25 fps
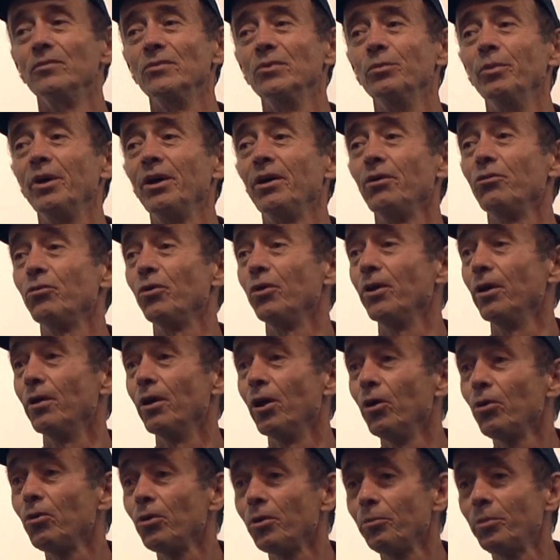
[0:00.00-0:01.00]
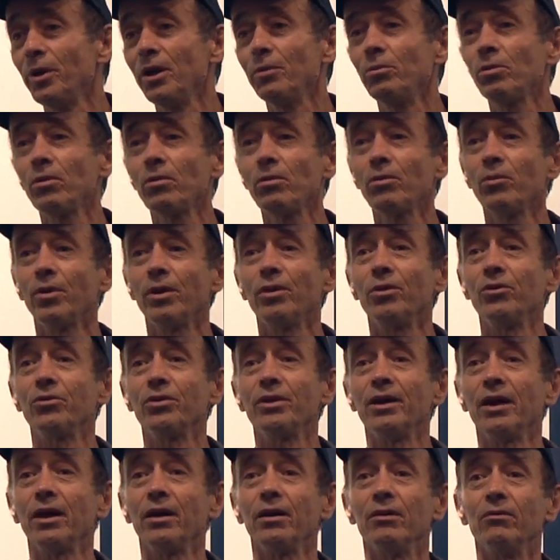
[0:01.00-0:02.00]
You make it for the local people, whether it's
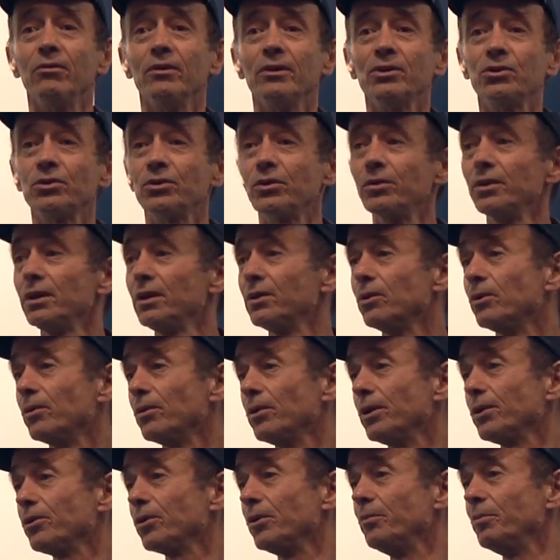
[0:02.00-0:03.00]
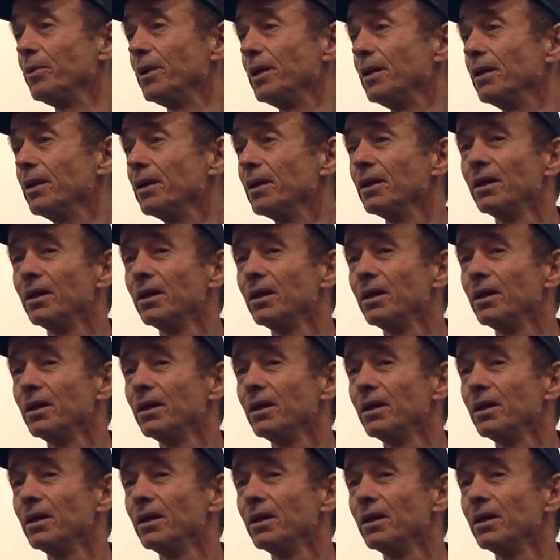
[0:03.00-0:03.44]
an anniversary or it could be